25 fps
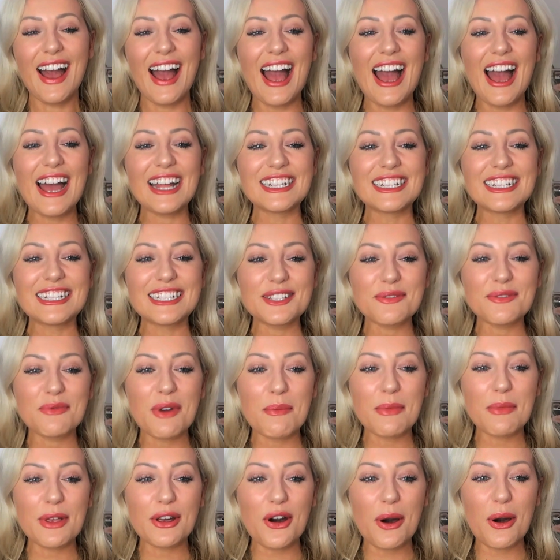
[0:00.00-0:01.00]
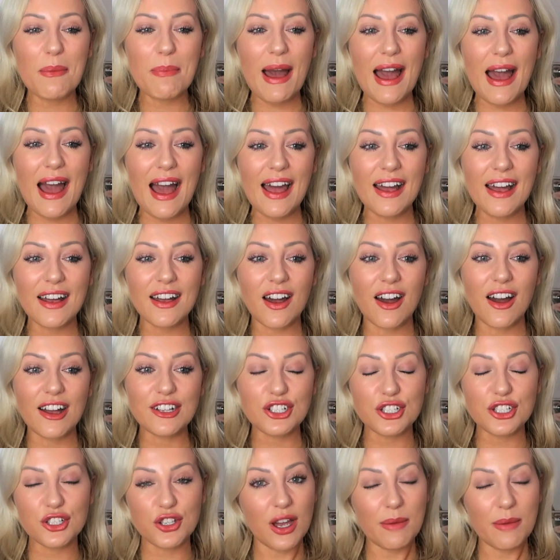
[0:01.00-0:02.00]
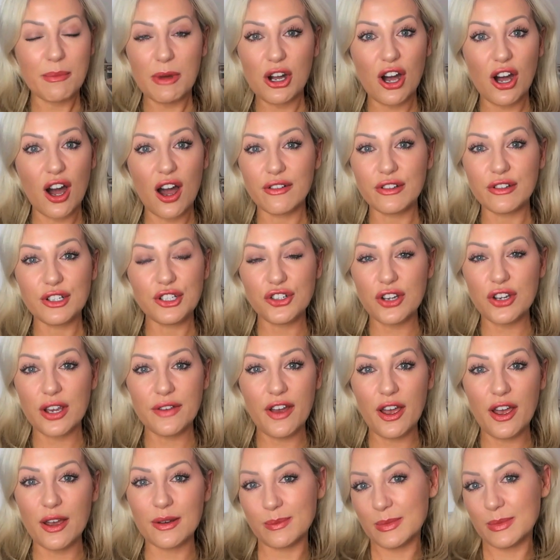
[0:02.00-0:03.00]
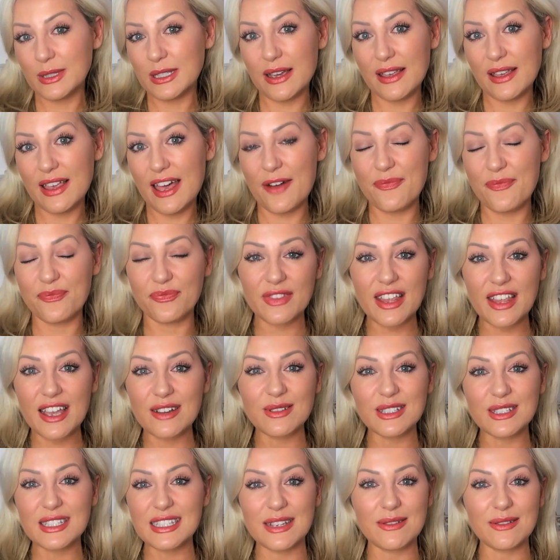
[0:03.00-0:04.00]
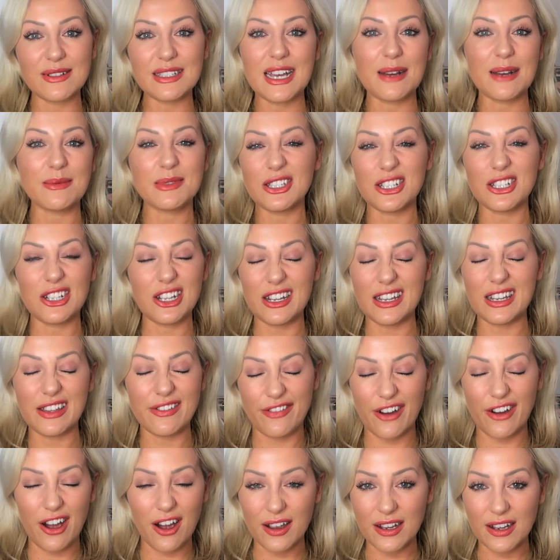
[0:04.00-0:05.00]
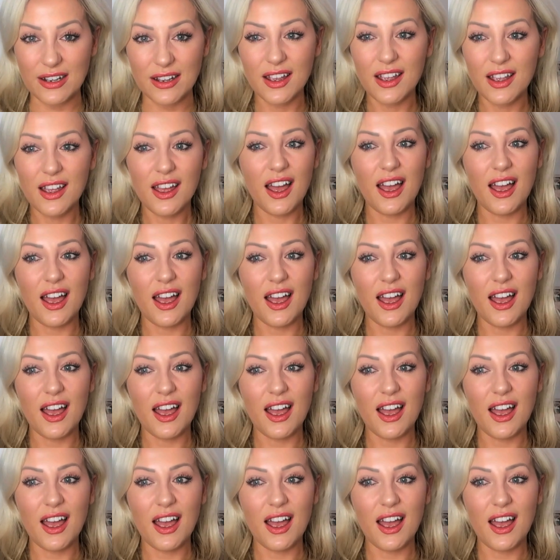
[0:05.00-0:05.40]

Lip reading: And when we got back, I just got in my car and drove home. So yeah, it was absolutely fine.